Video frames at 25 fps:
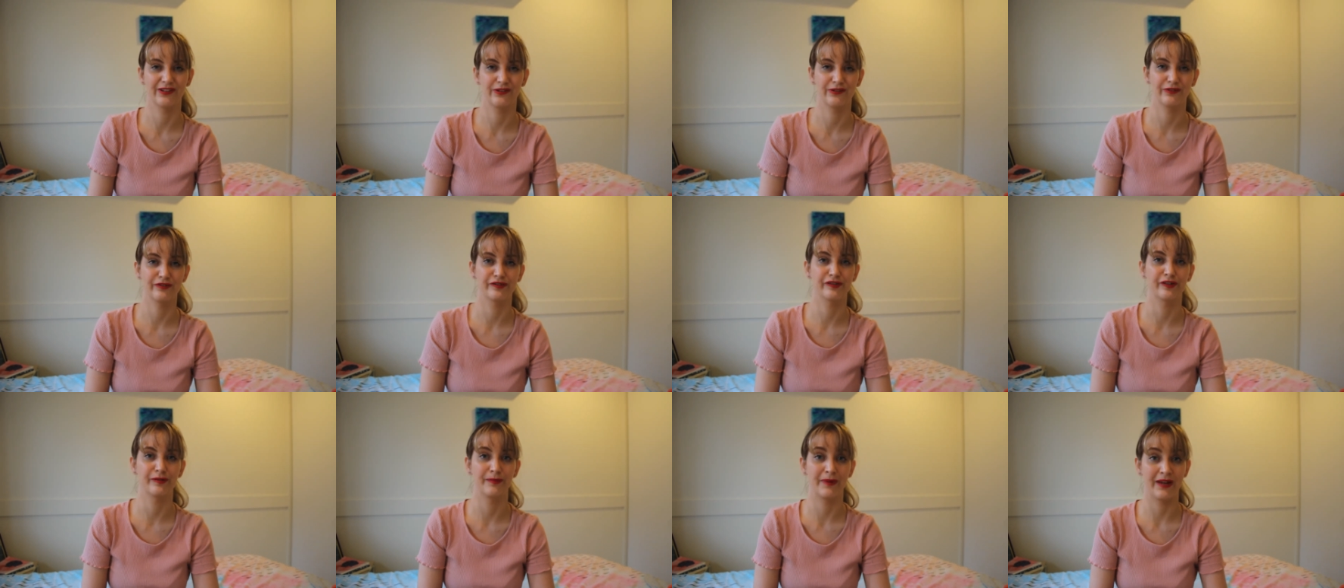or
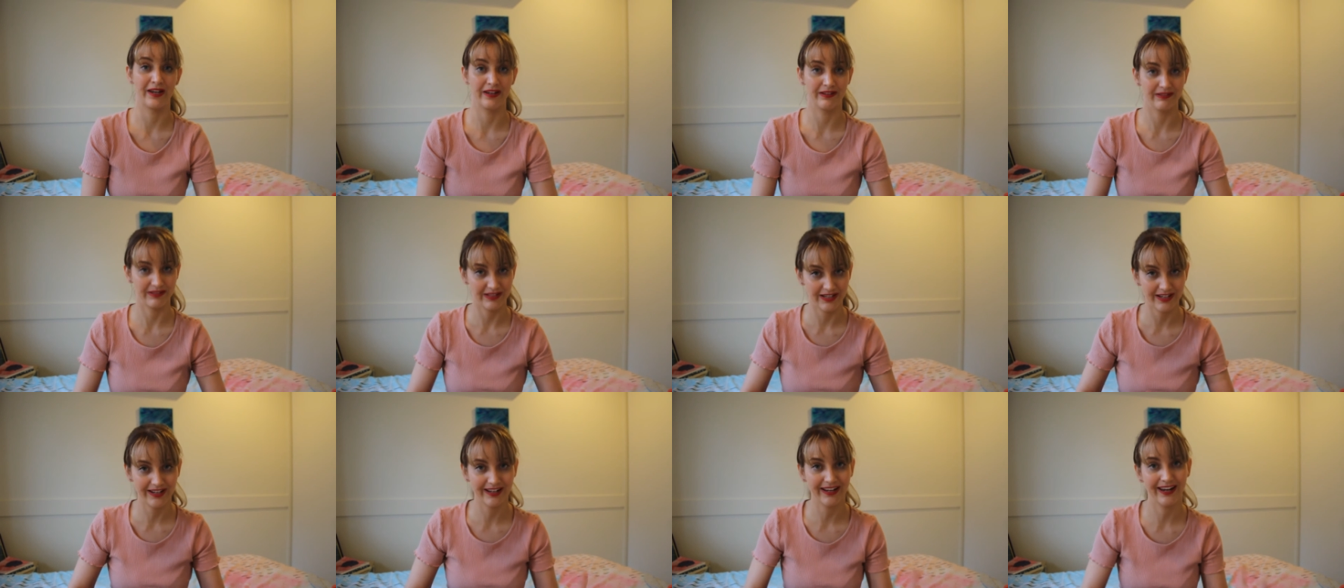from a
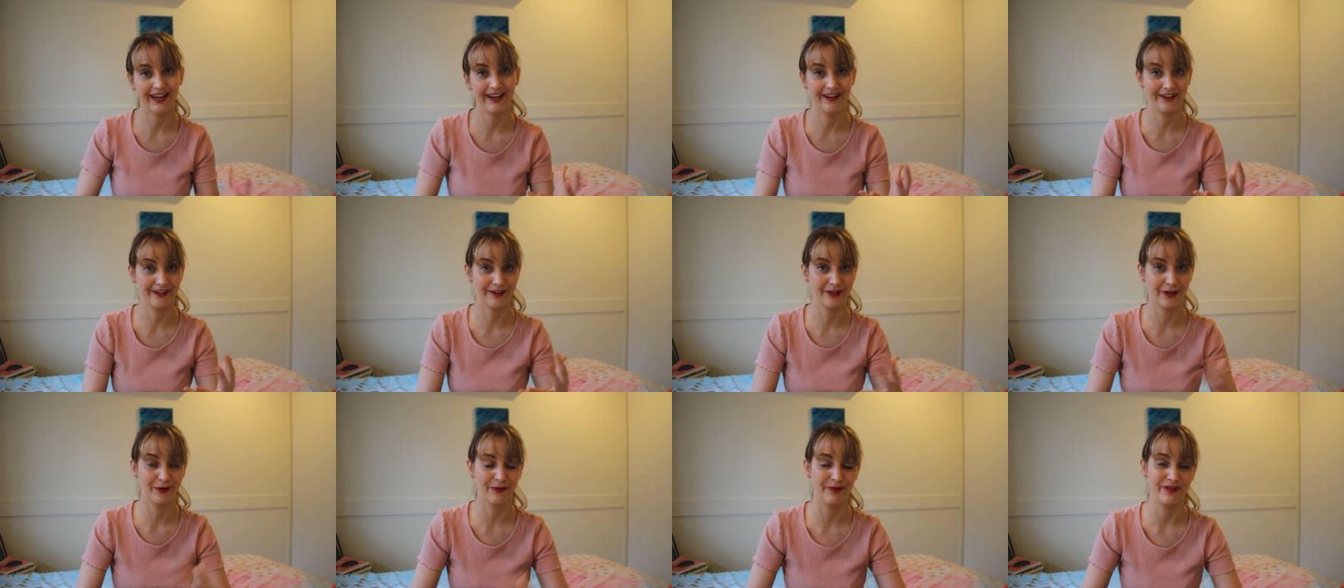
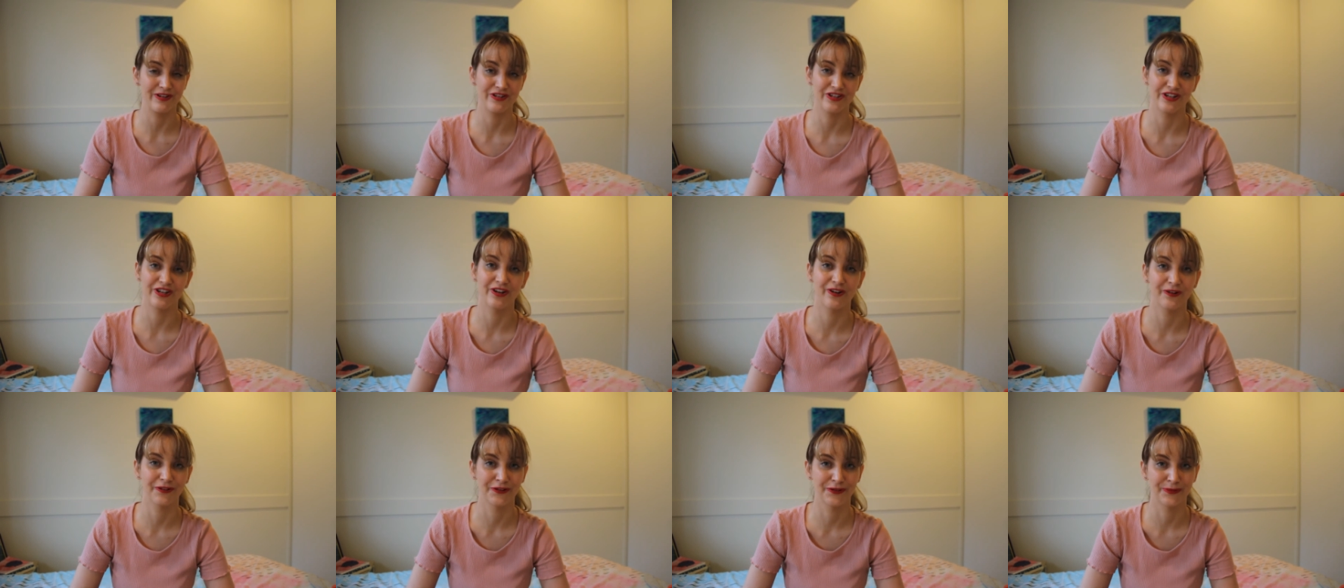dedicated ONG
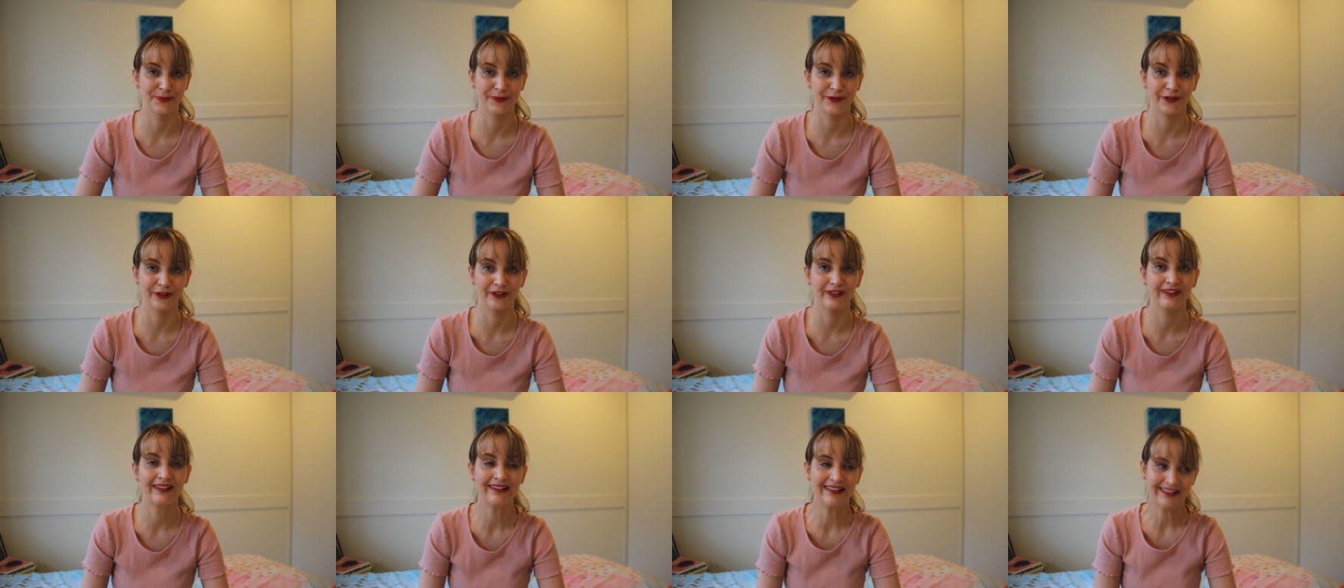
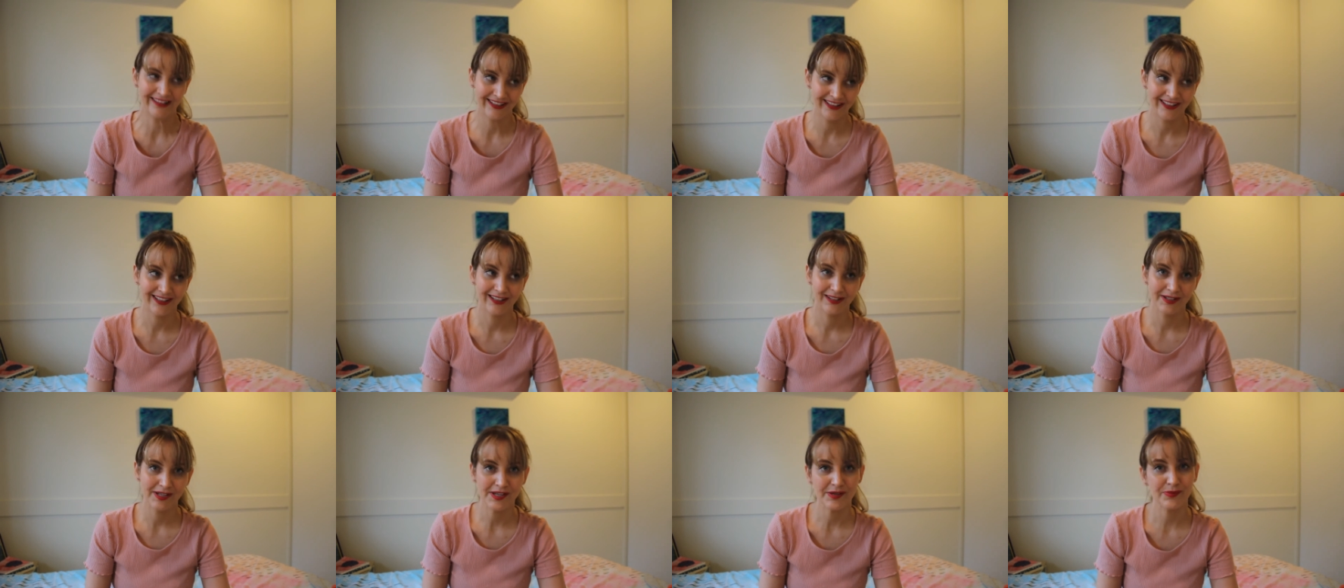hospital.
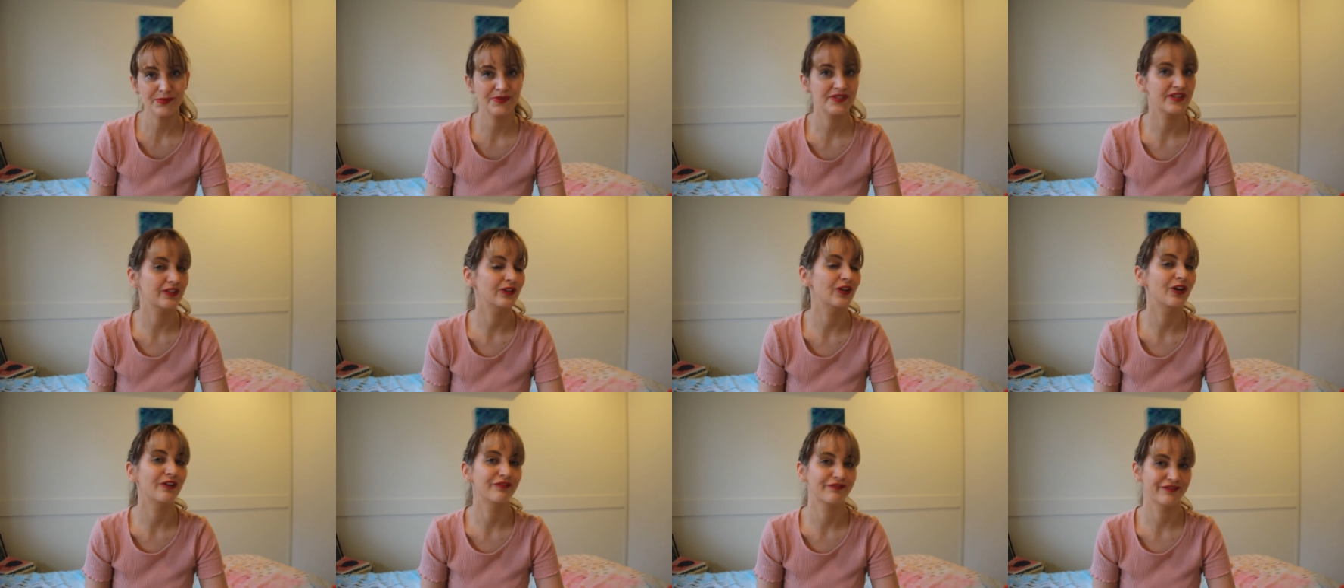It was a
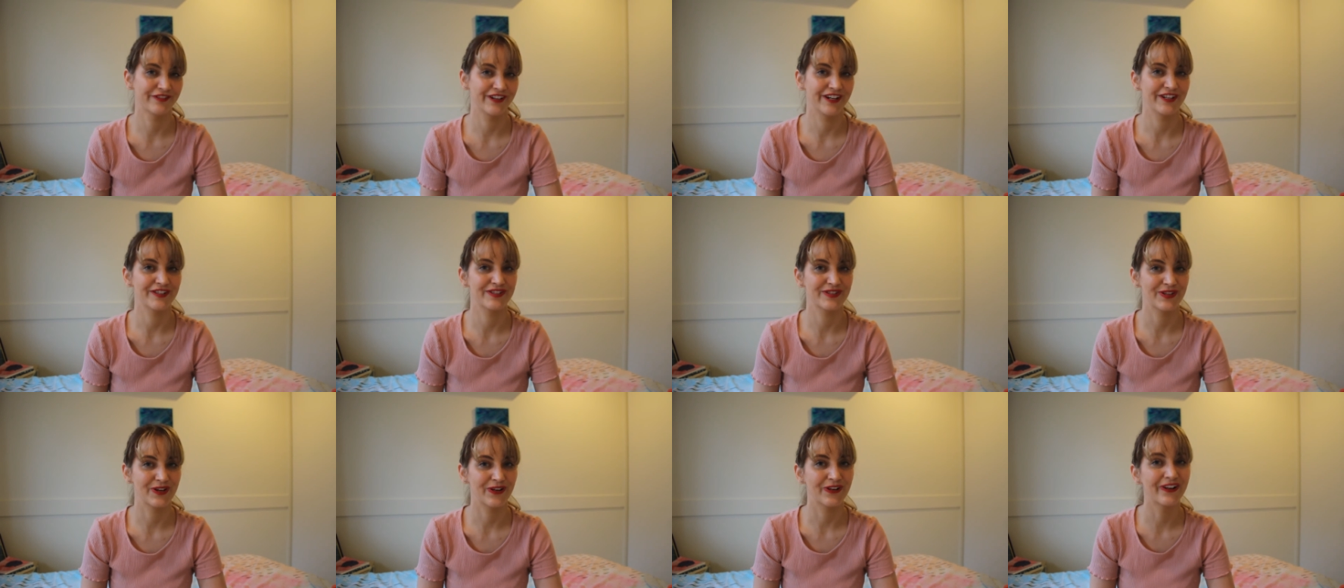lot for us
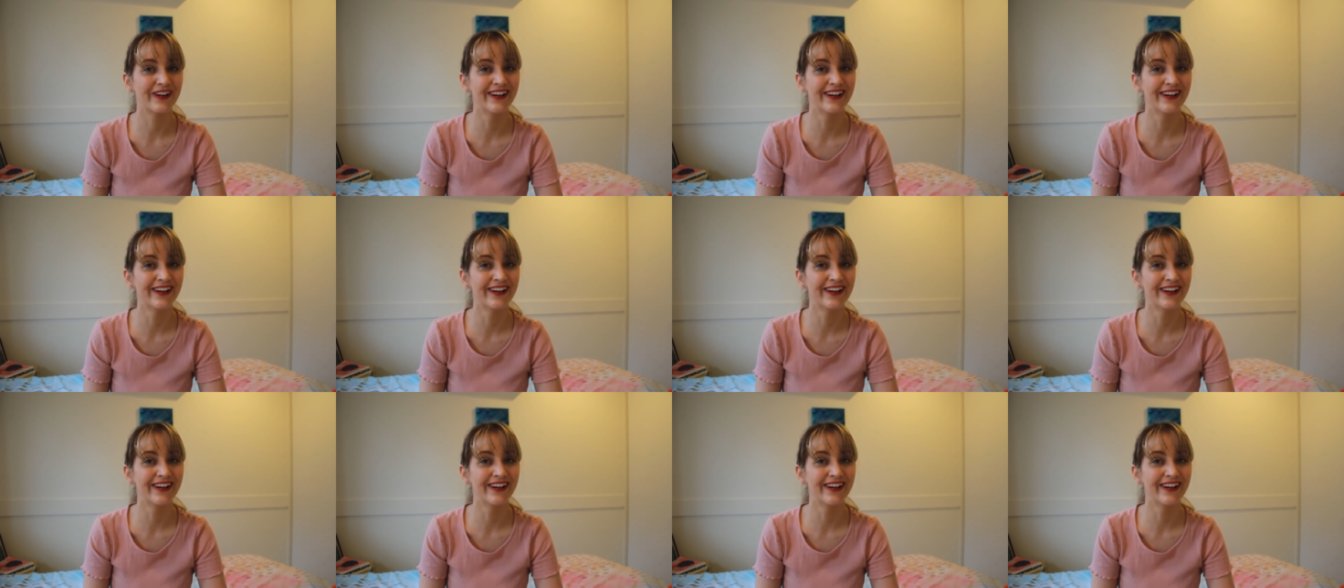though.